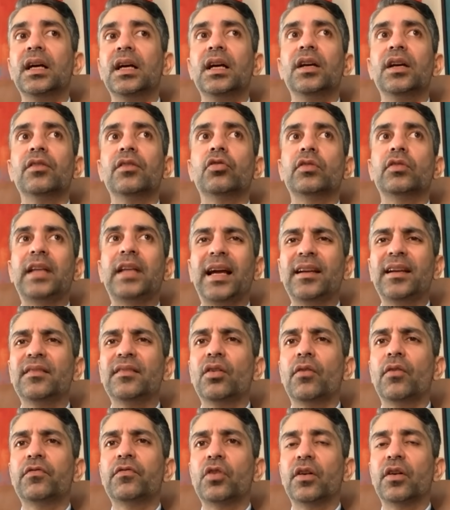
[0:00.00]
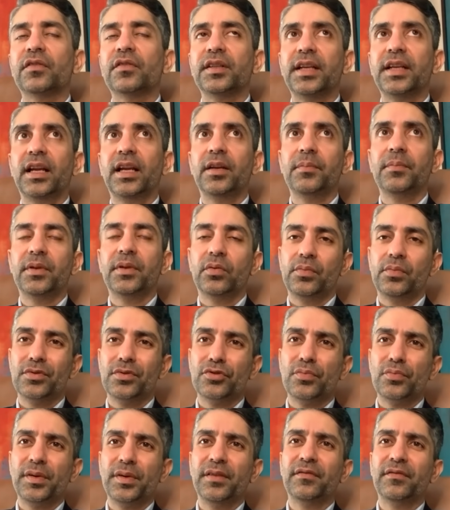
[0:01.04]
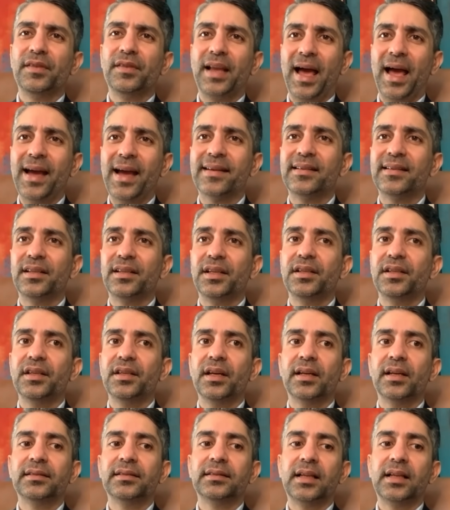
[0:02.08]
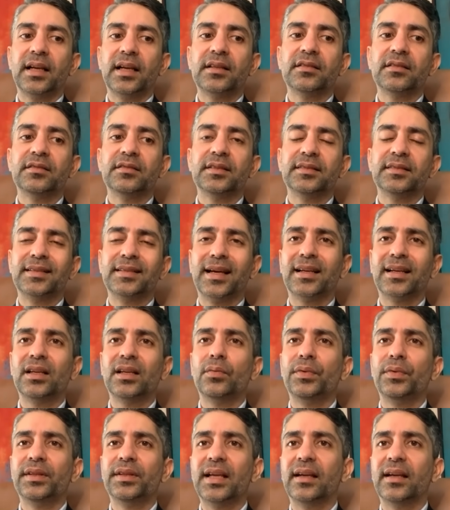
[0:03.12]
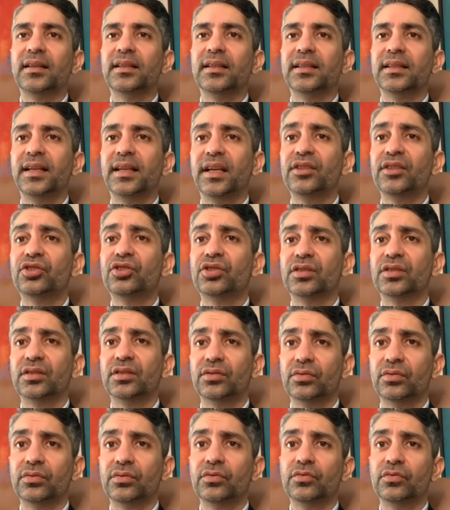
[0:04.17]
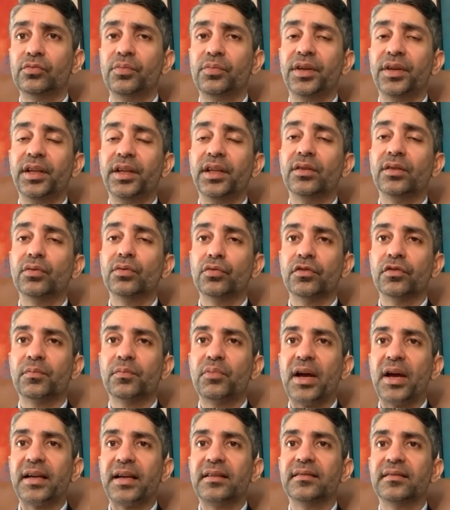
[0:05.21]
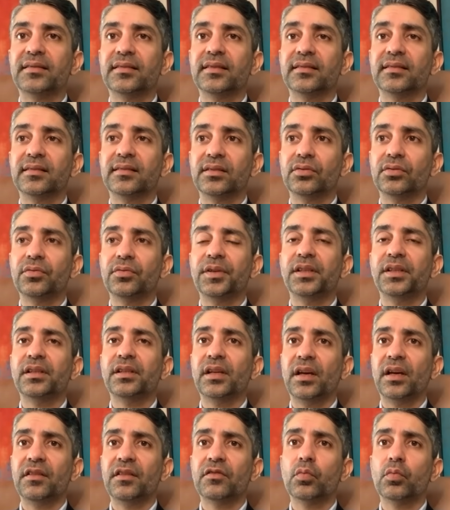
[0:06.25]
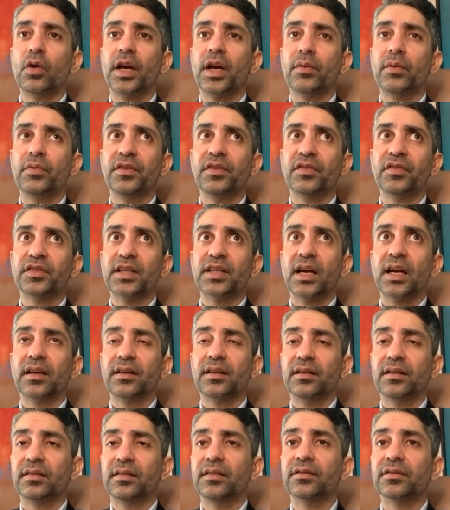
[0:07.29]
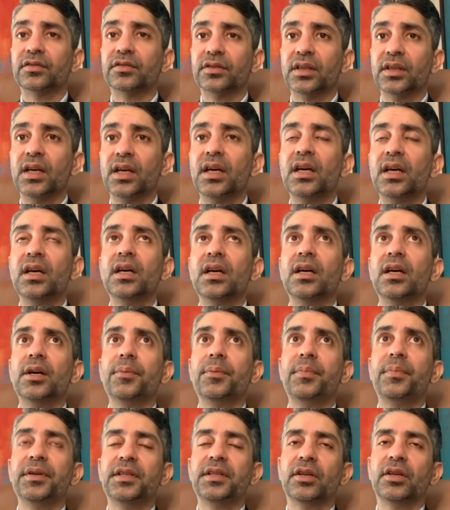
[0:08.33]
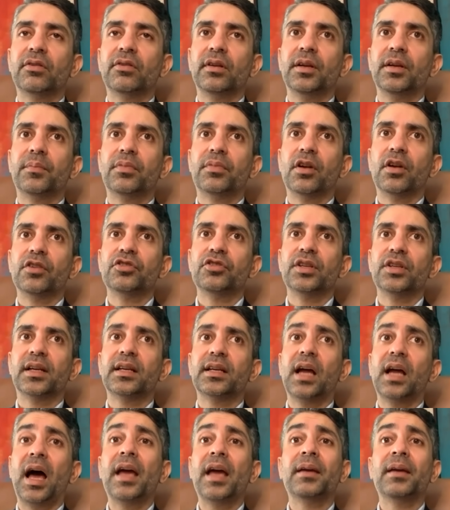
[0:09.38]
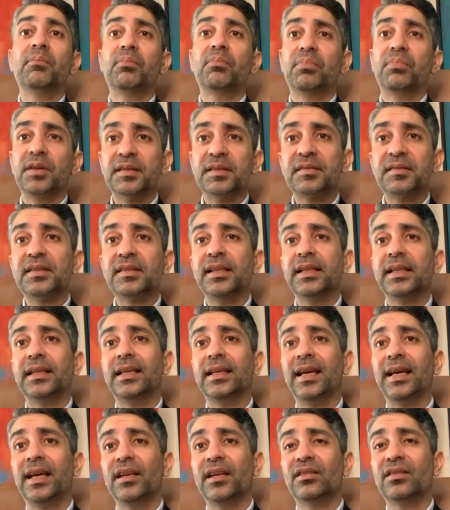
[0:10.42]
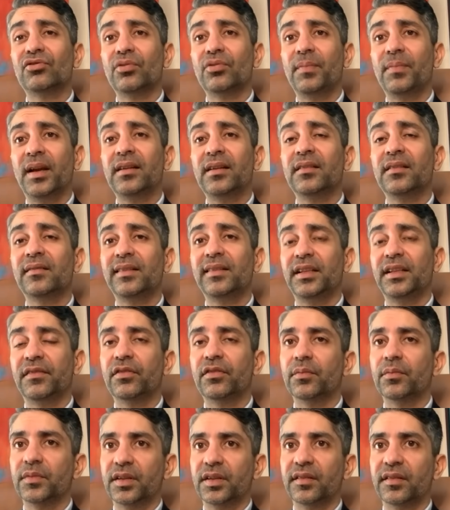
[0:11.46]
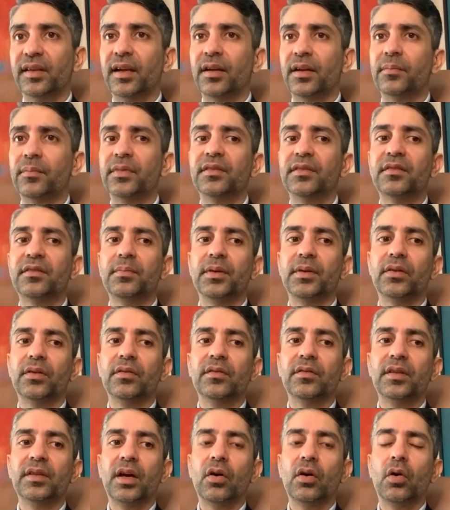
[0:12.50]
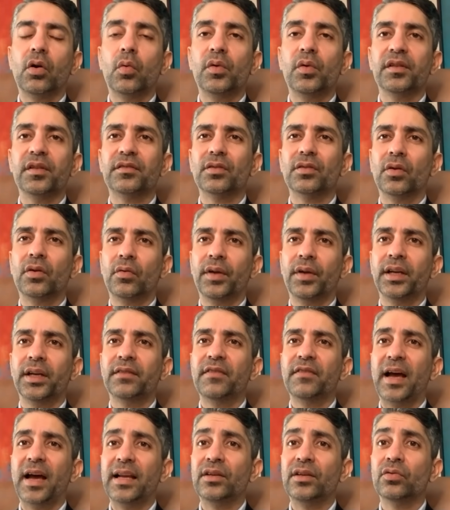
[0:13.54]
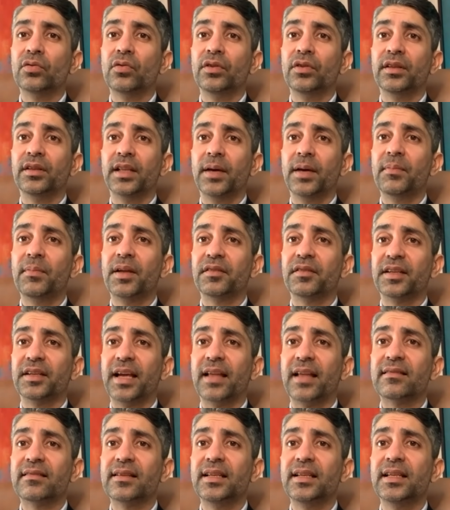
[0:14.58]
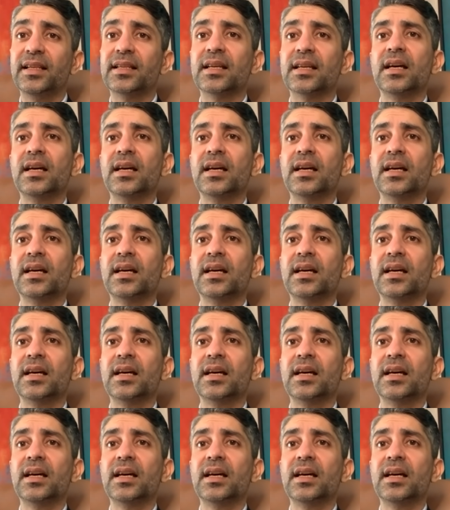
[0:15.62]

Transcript: So that is, of course, an element which we've lacked in India, and that is exactly with that intention to, to bring in those practices into India is why we started this particular project. I personally gained tremendously from these elements because I always saw great value in them as an athlete